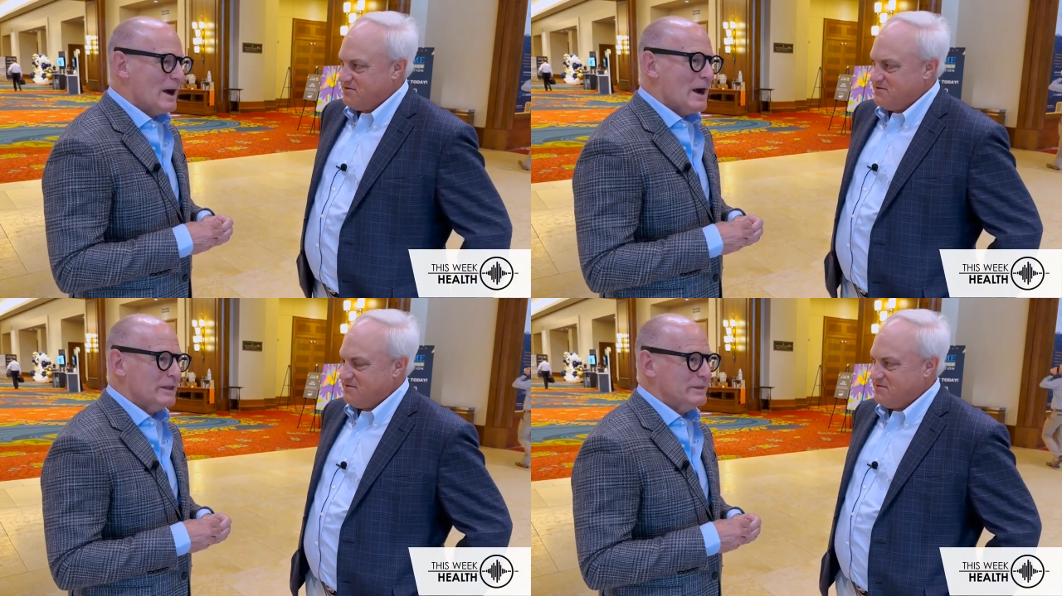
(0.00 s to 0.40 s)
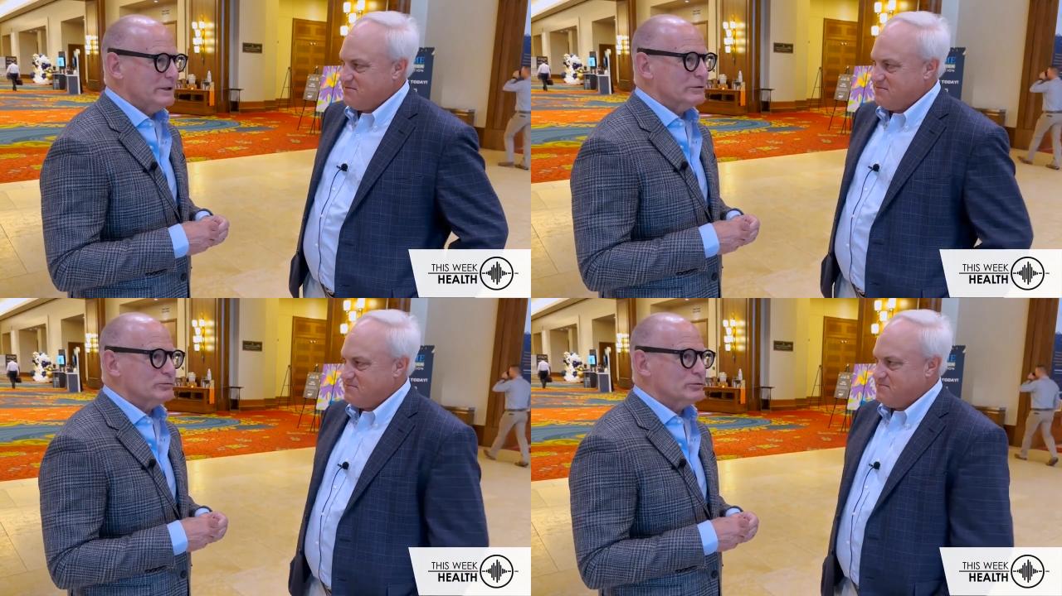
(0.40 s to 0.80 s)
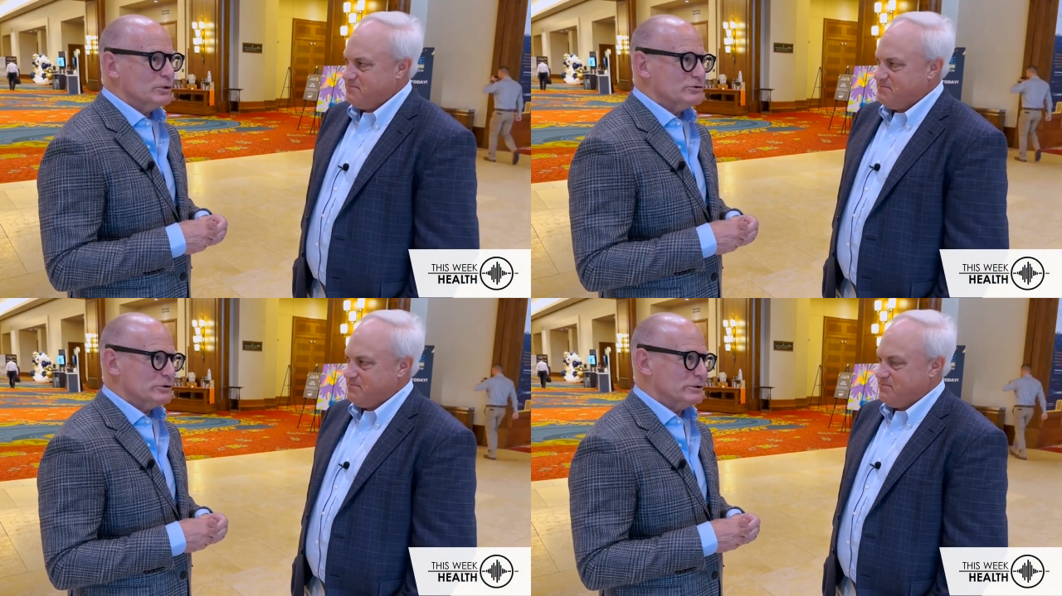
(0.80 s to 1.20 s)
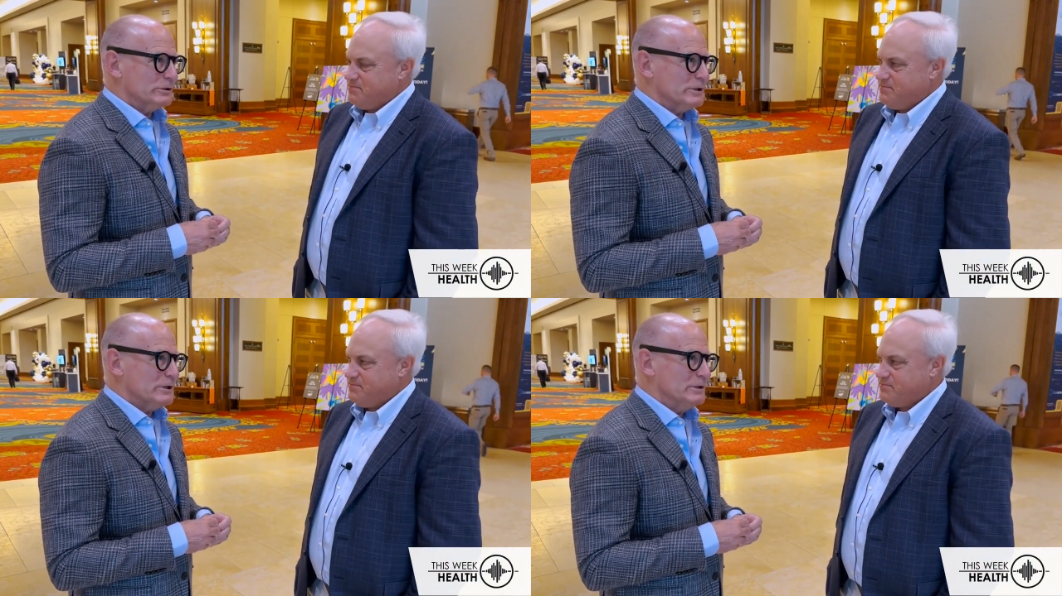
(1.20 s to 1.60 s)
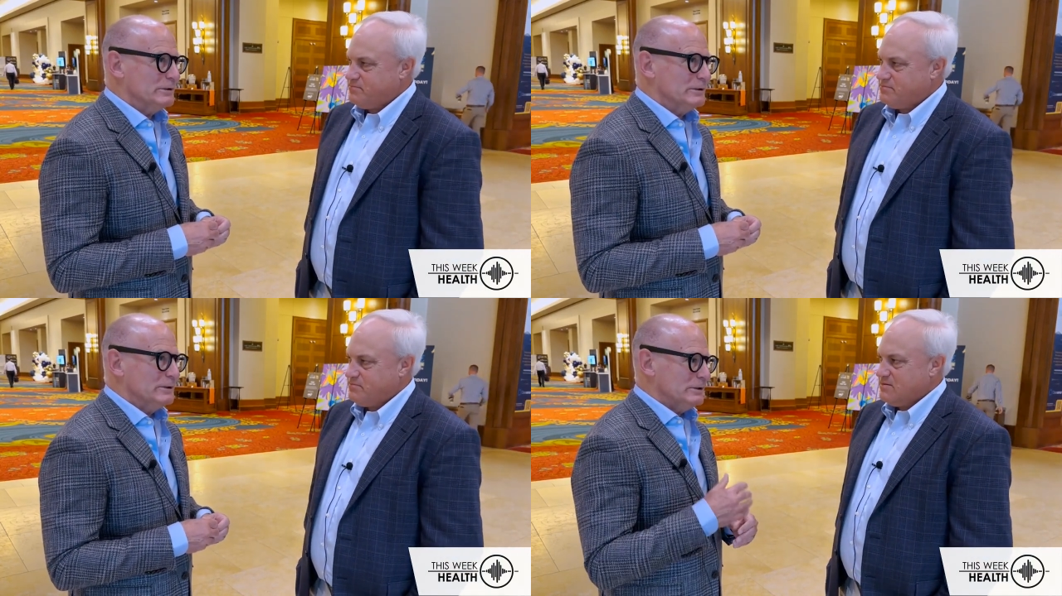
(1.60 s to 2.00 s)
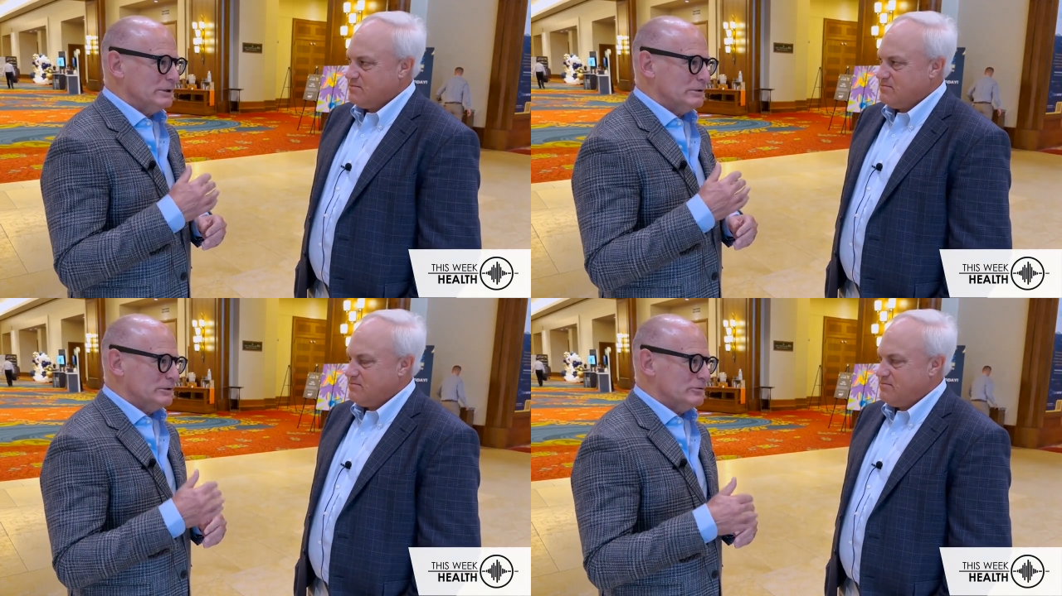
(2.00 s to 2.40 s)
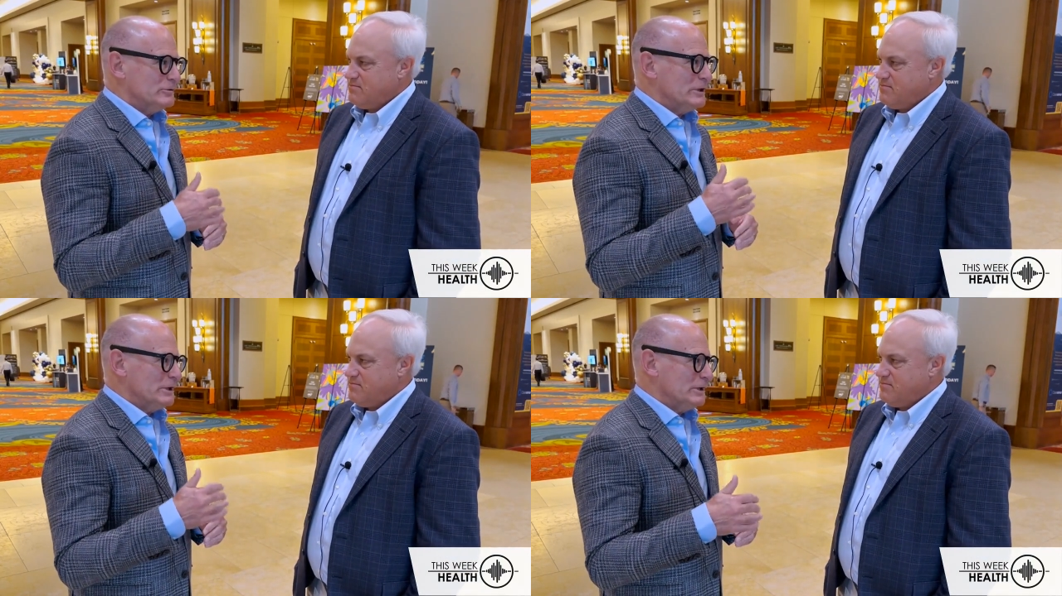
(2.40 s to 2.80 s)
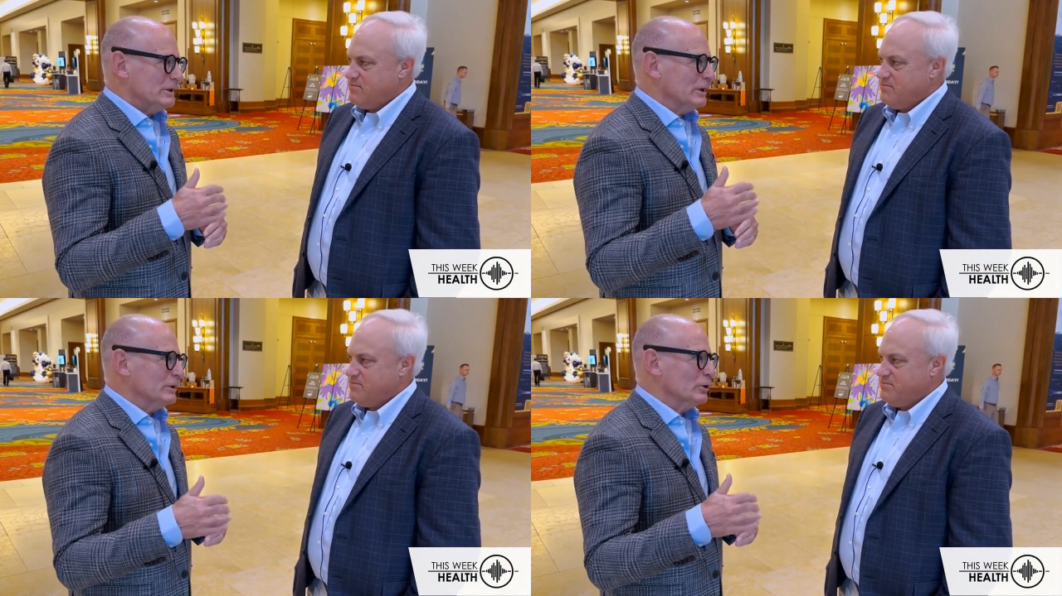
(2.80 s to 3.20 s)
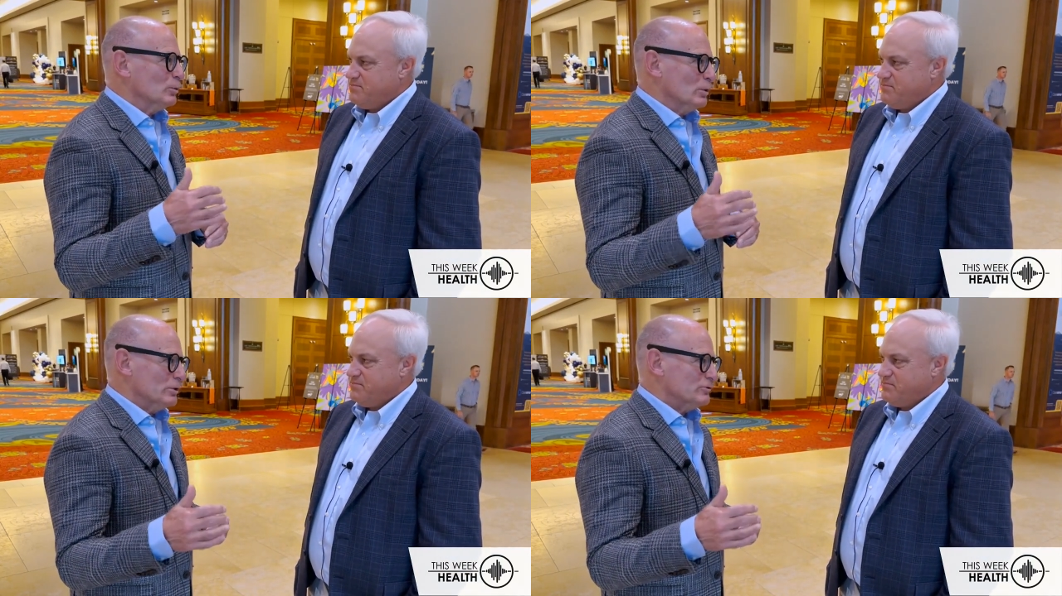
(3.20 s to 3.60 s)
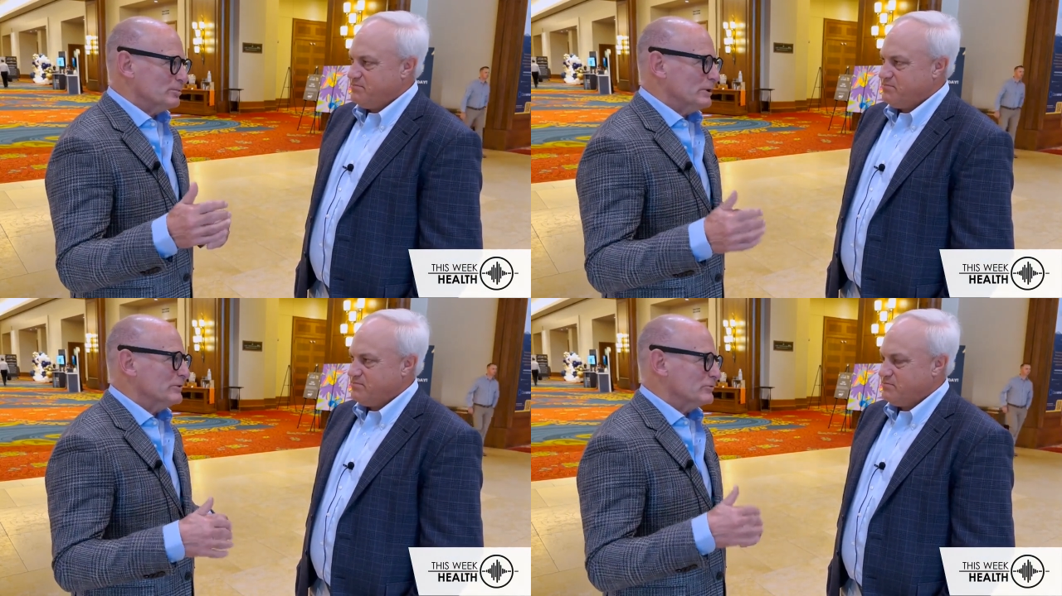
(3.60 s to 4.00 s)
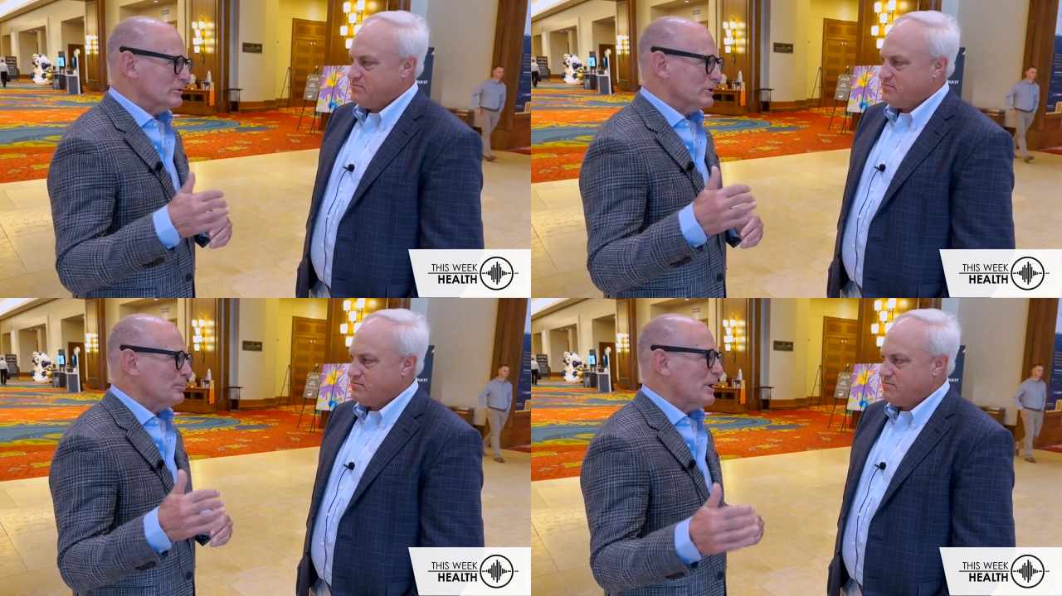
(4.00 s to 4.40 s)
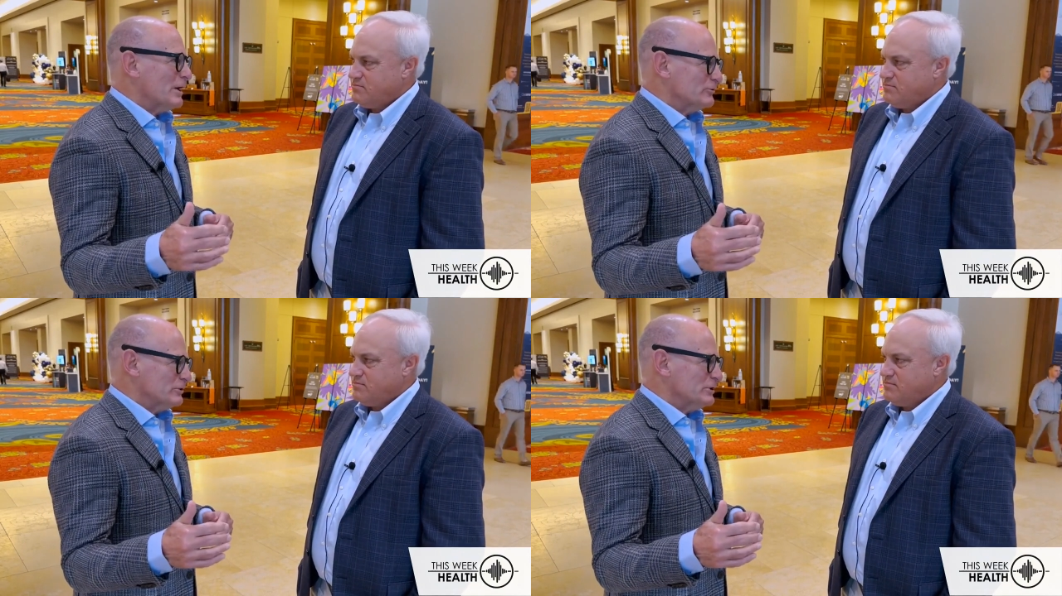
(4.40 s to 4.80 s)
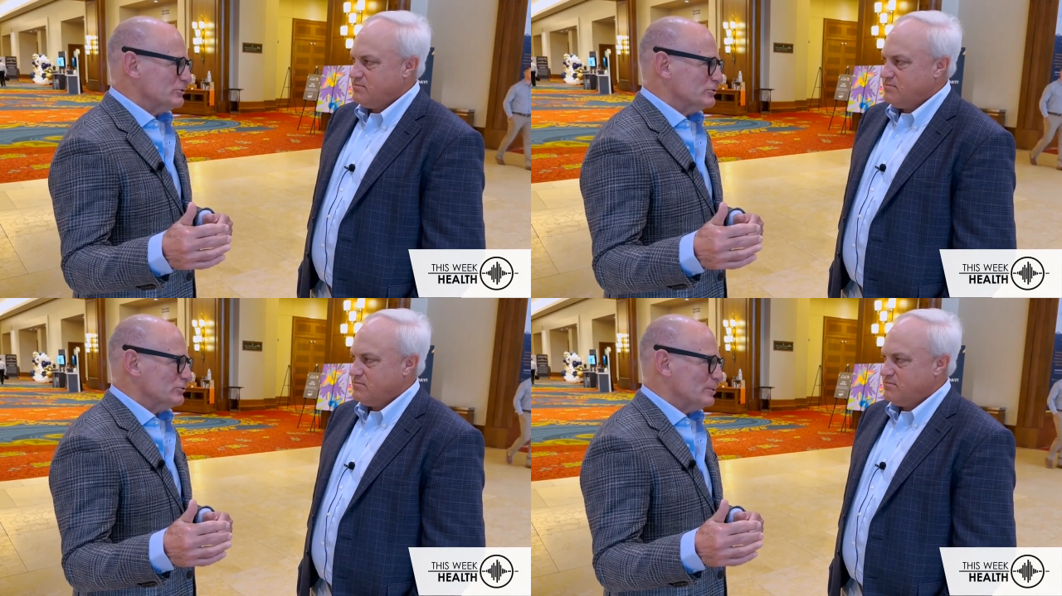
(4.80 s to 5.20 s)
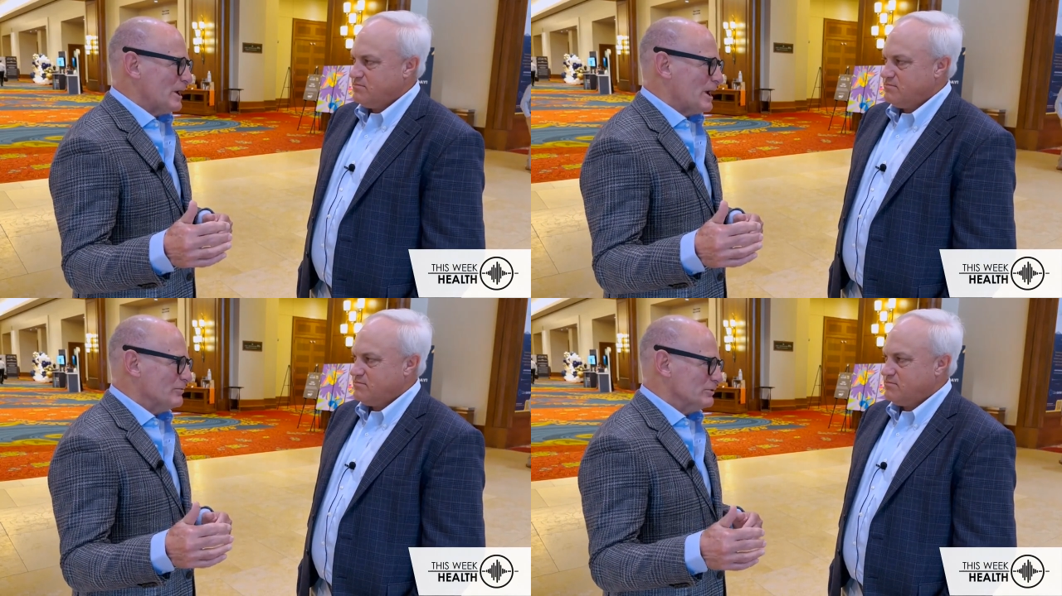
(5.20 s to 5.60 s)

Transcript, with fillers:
Speaker 1: I think unfortunately, it is getting a little worse because of the capacity issues we have